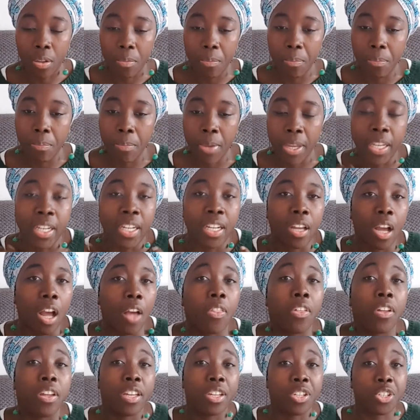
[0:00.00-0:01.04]
main
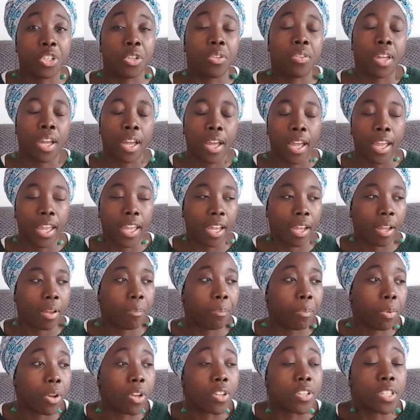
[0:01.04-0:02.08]
other issue that I
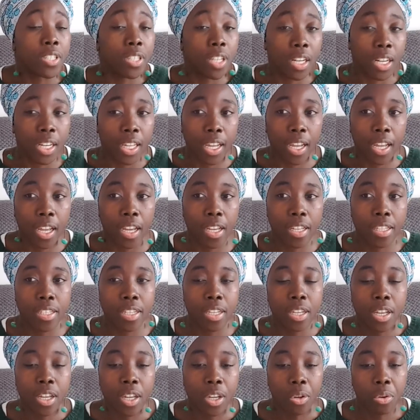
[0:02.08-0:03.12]
personally had
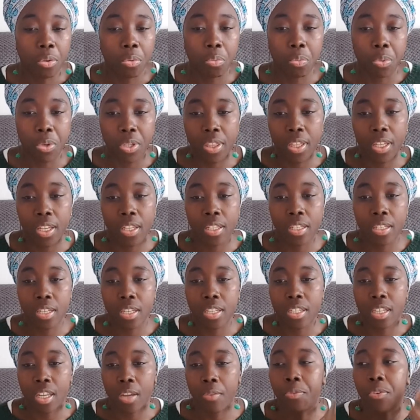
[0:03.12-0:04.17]
with it, is
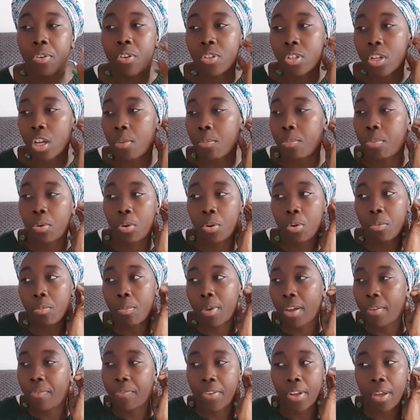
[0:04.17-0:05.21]
that, for example,
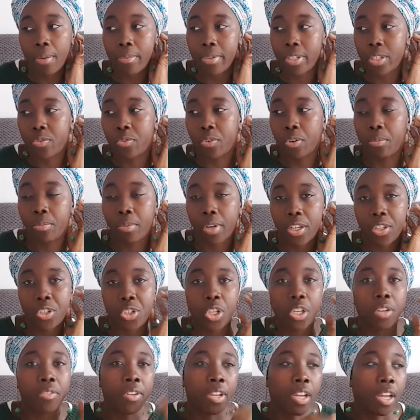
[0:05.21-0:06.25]
my family's from
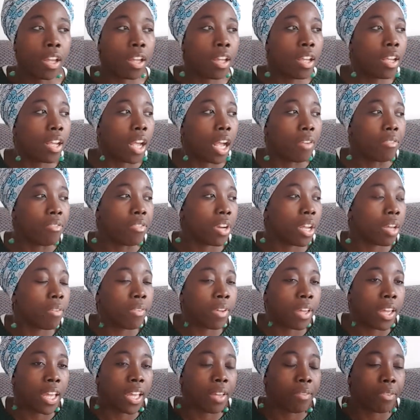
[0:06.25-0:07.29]
Nigeria. I've never
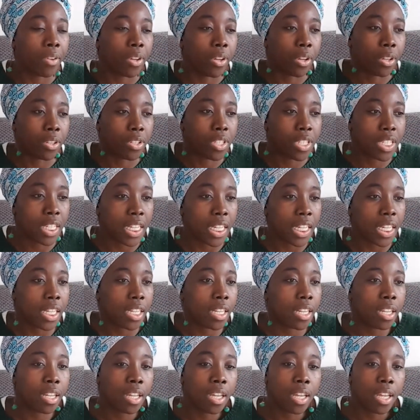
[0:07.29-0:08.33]
ever
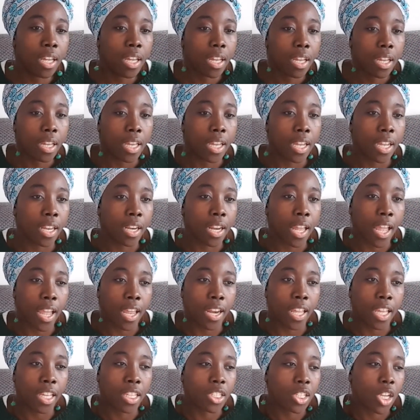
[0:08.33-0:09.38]
seen in
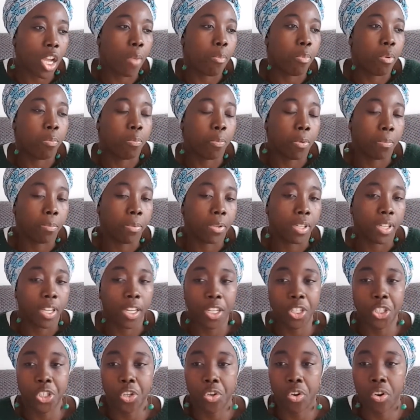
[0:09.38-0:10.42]
any type of
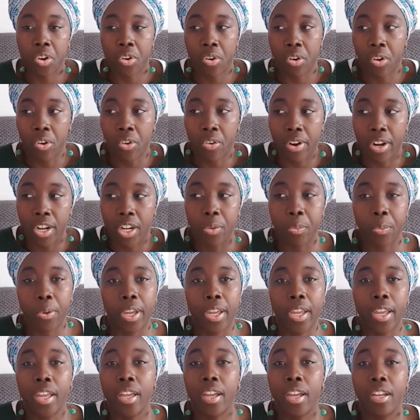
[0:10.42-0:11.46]
publication or
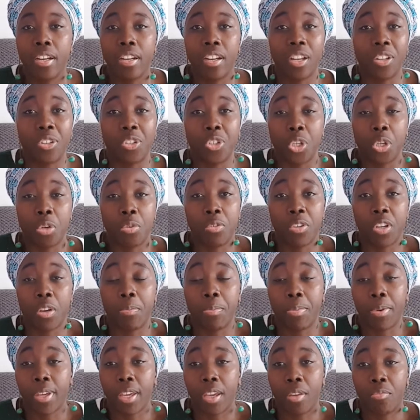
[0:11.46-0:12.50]
anywhere Nigeria
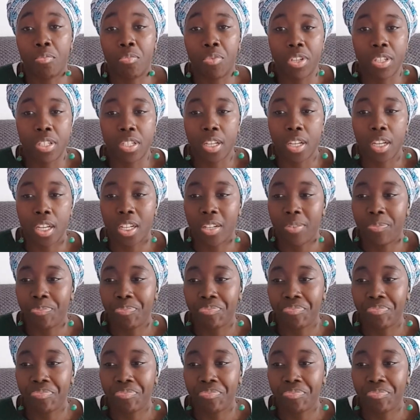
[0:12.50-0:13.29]
being written